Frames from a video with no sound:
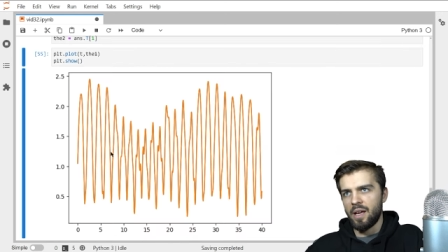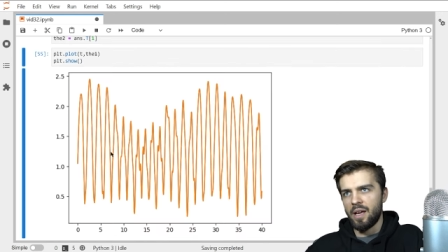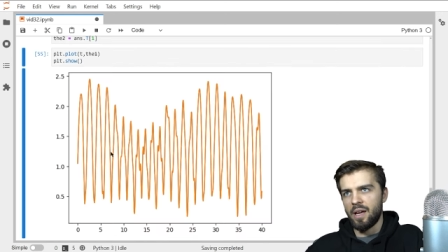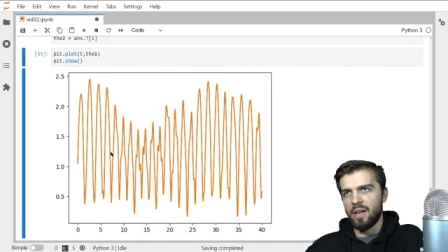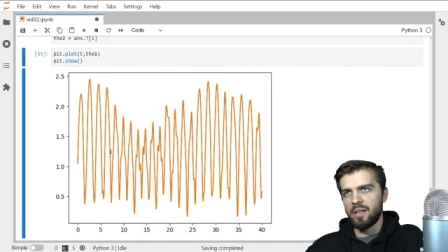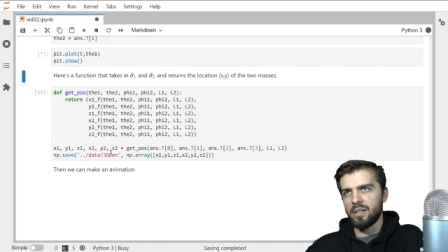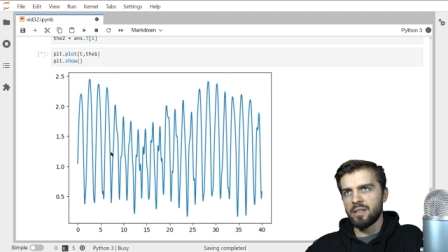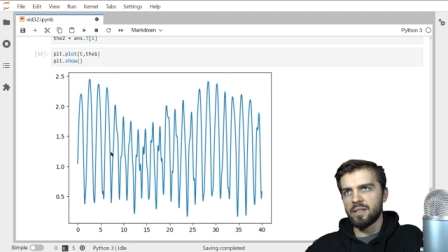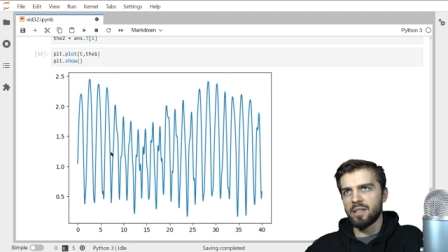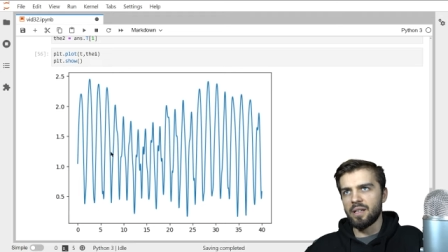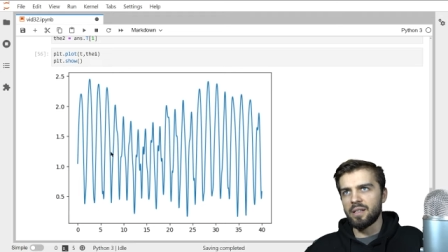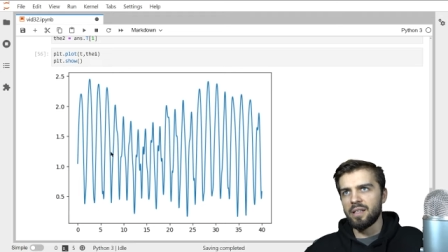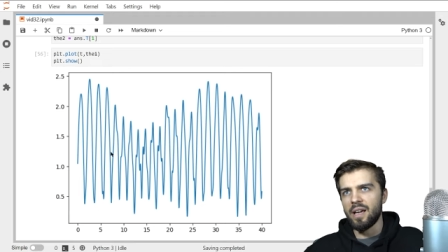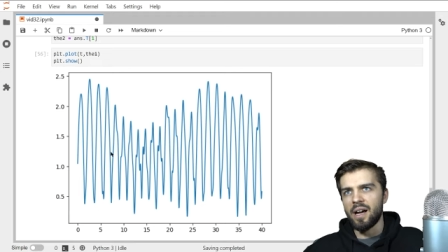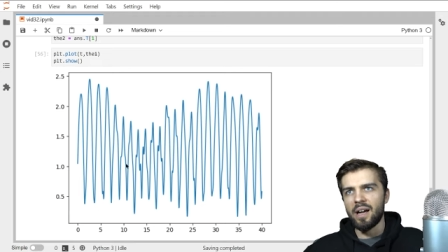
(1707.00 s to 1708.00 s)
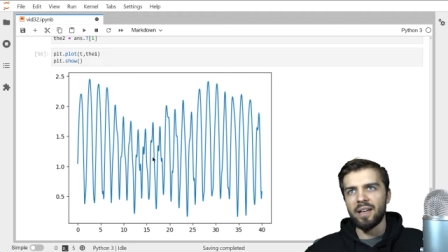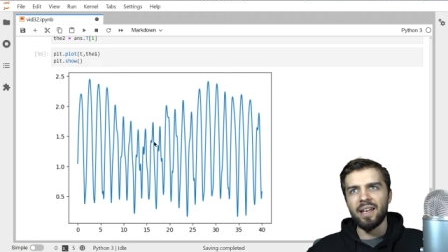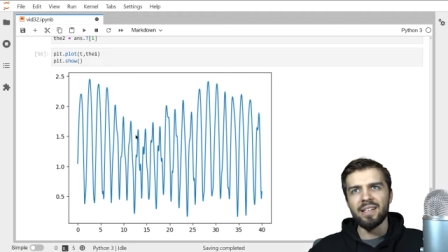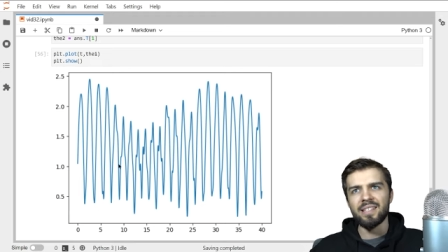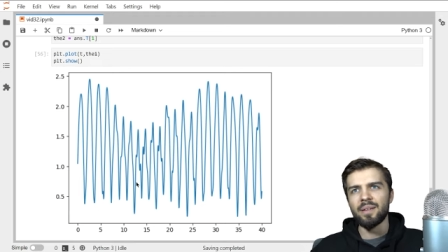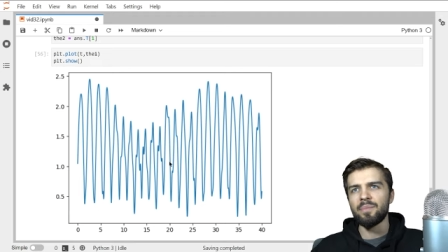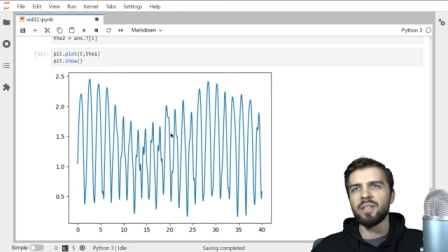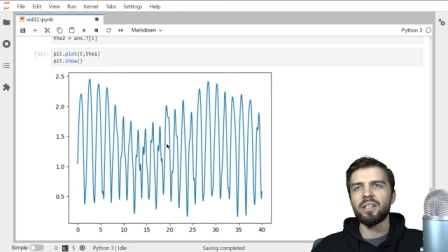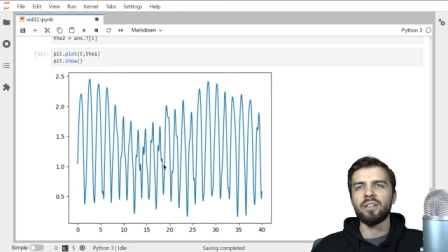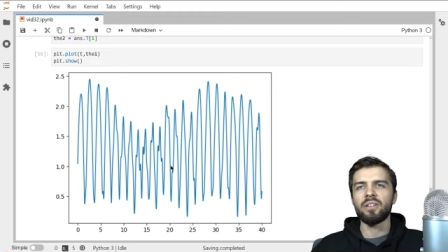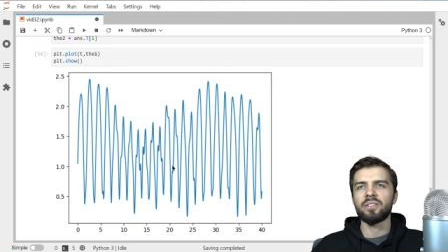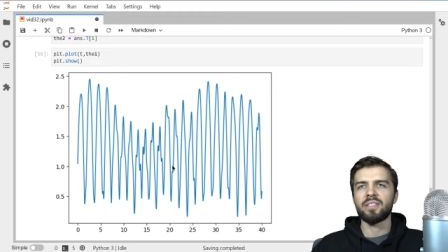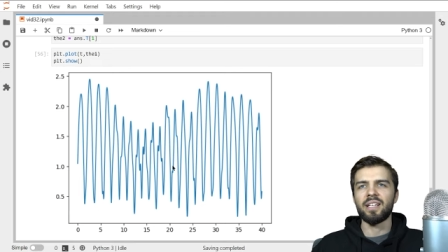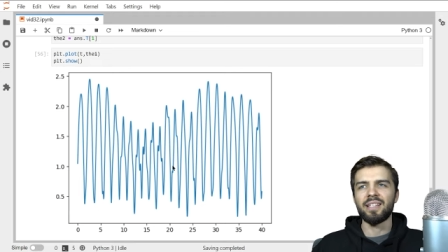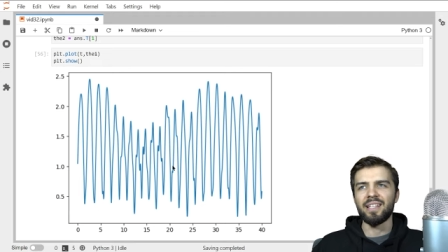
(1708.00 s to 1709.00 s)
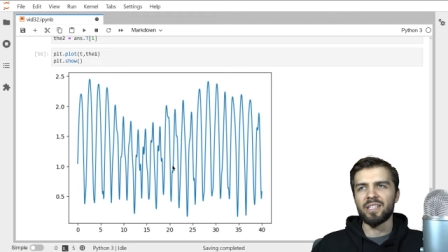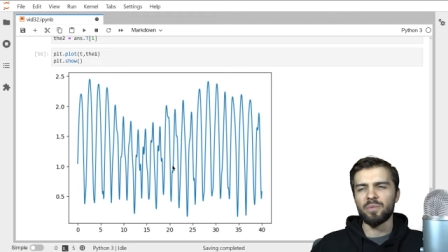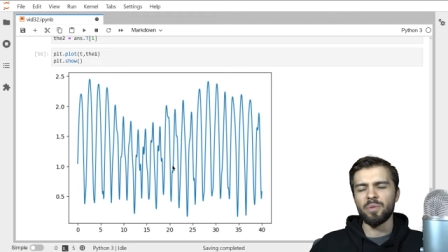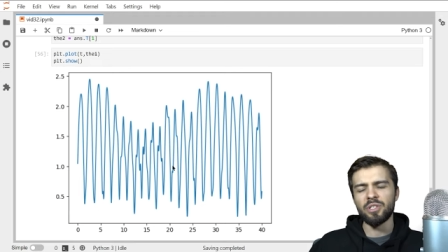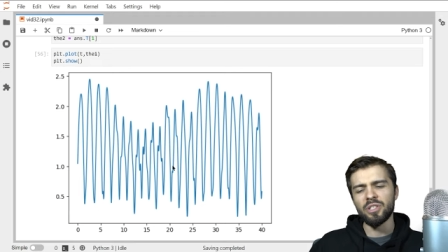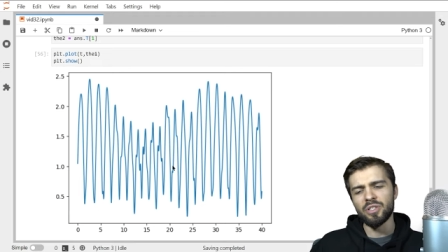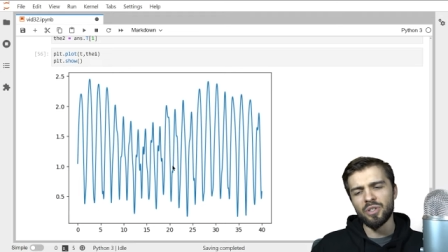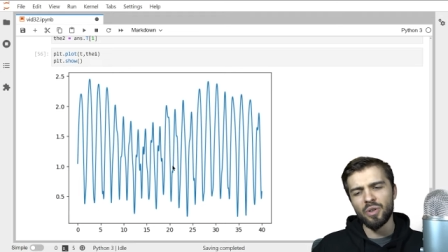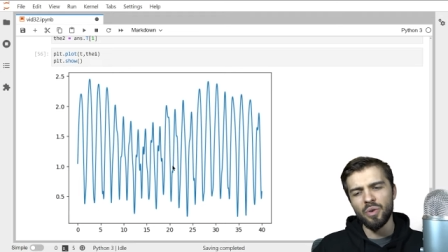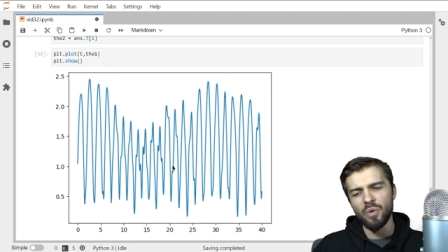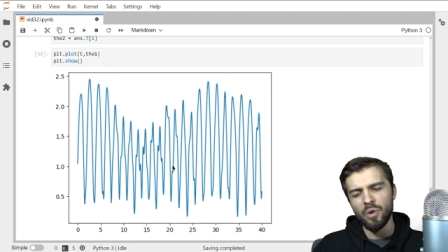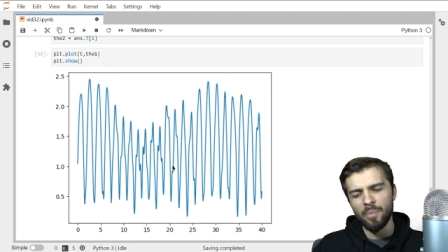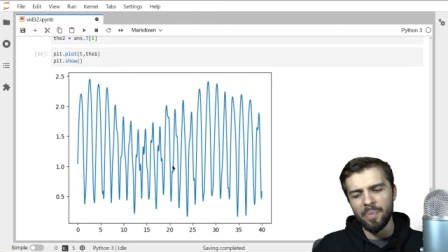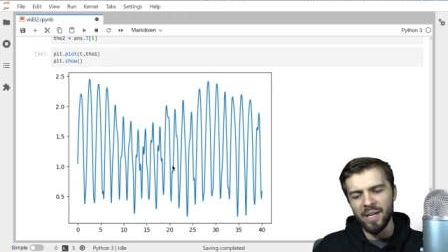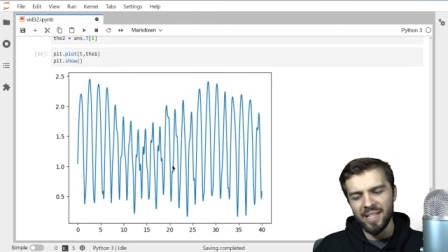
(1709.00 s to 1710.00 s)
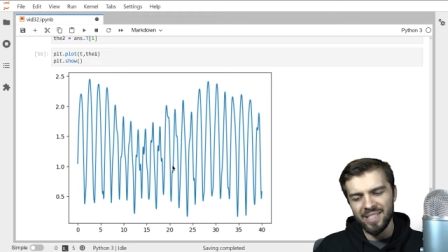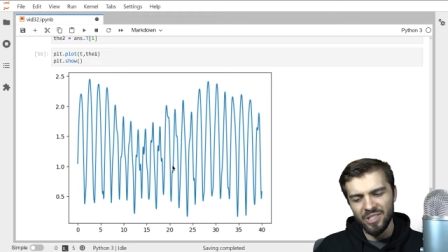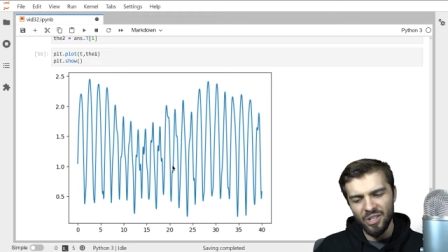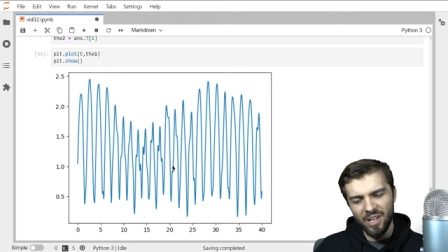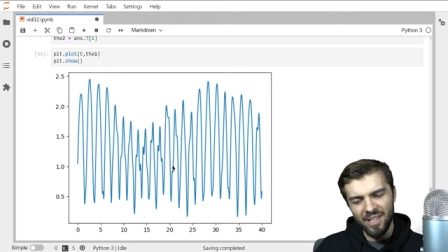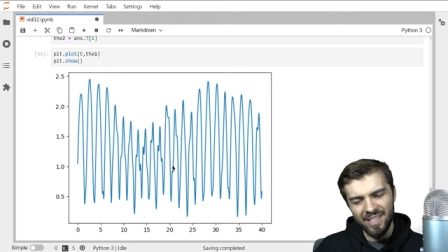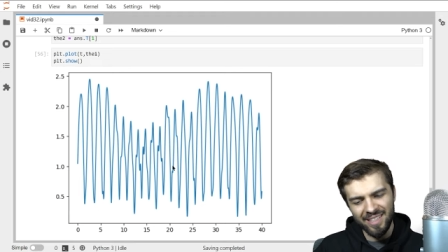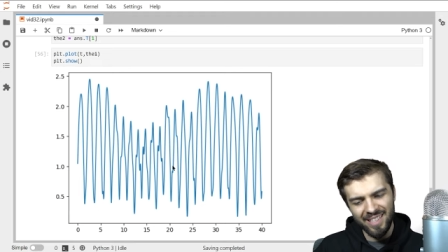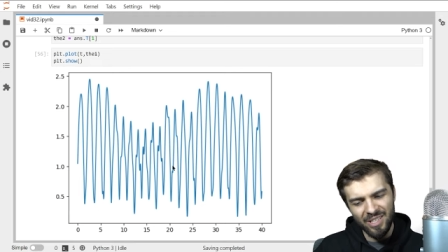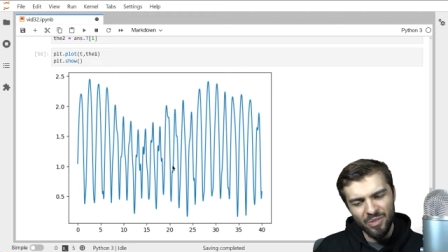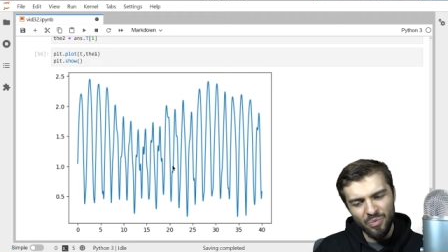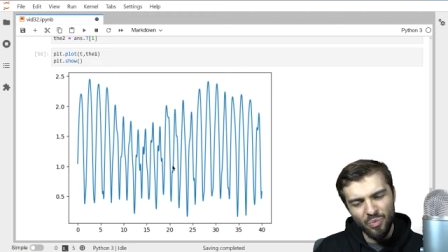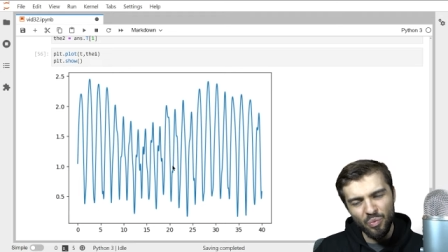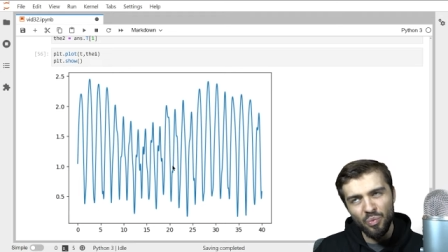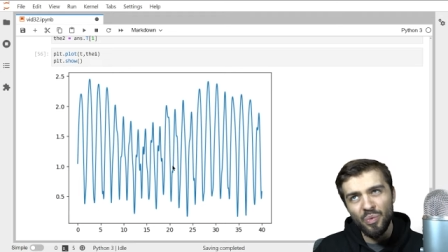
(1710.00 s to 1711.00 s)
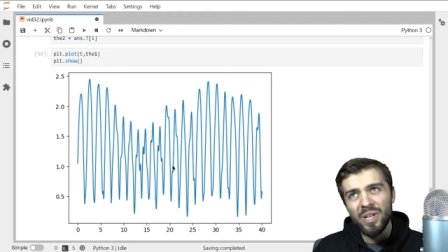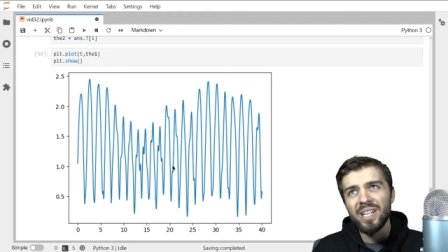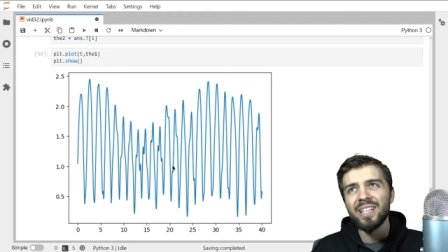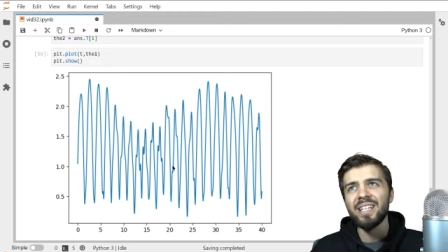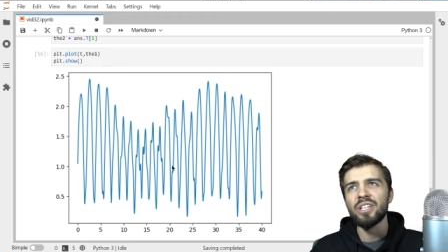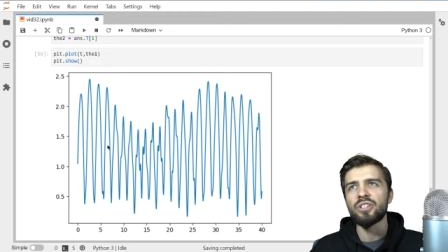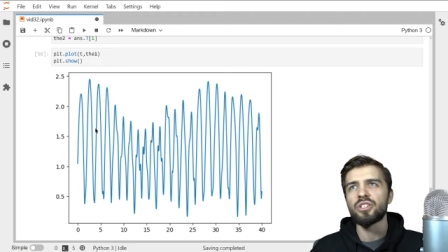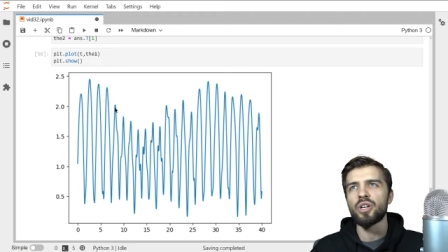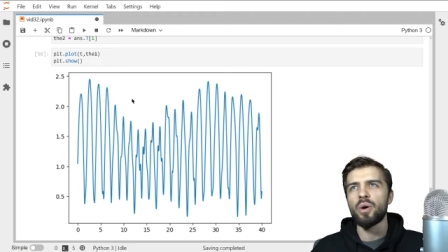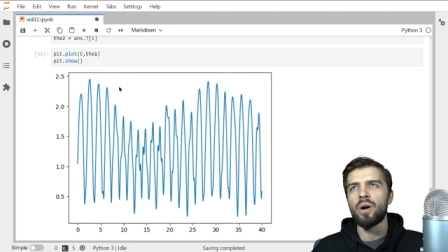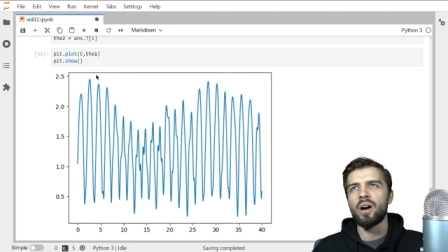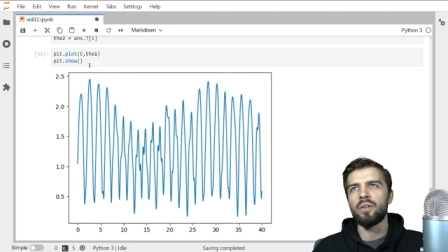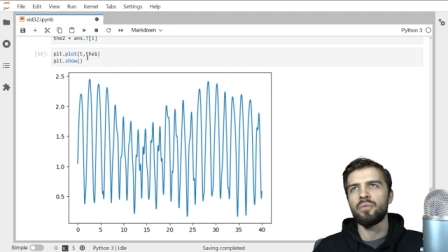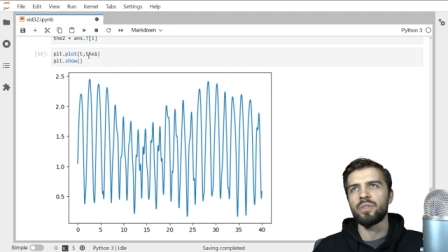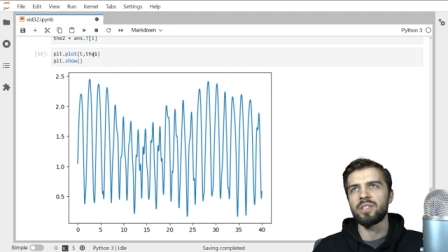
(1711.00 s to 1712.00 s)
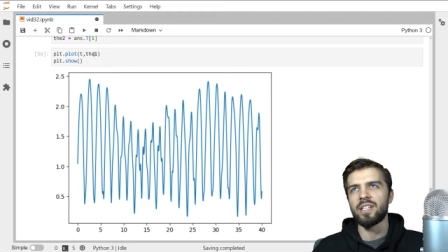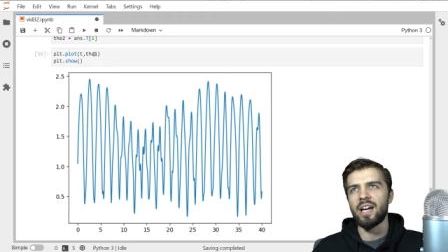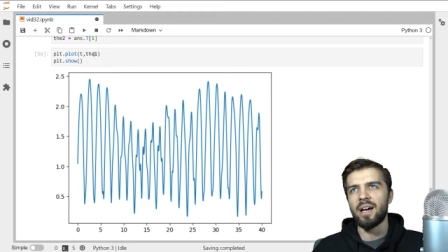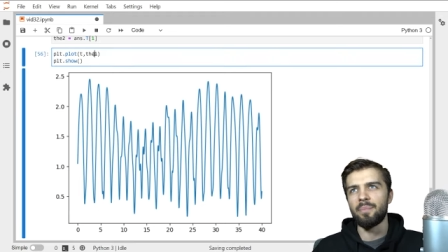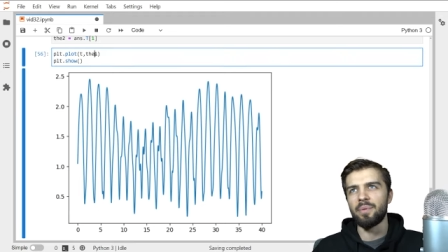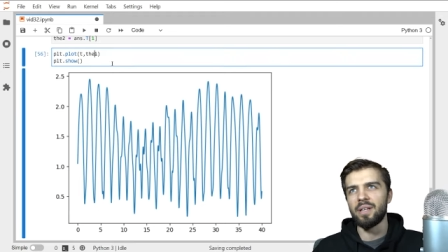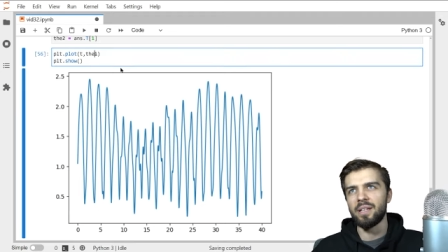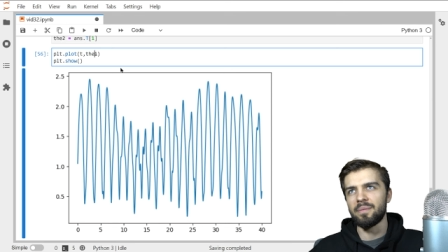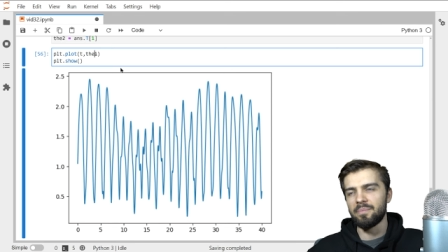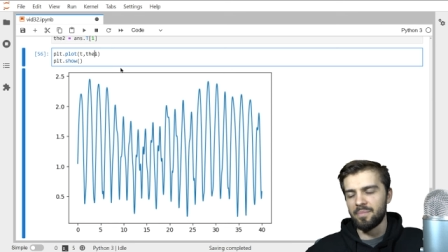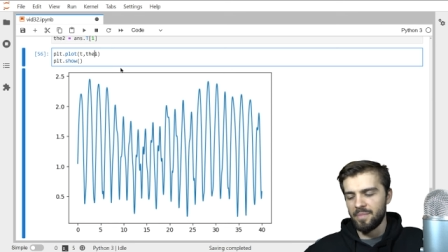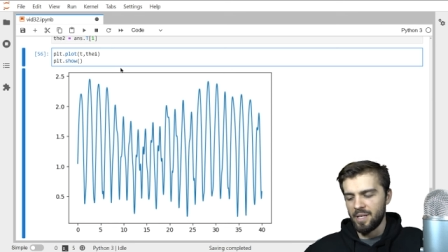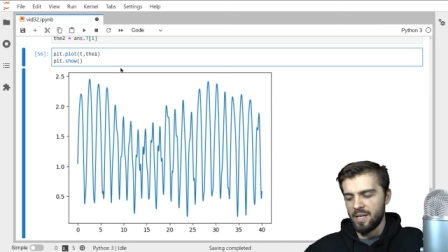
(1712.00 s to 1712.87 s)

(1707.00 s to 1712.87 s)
And yeah, I get something that looks like this, which is cool, but it's not, it doesn't really show off what's happening,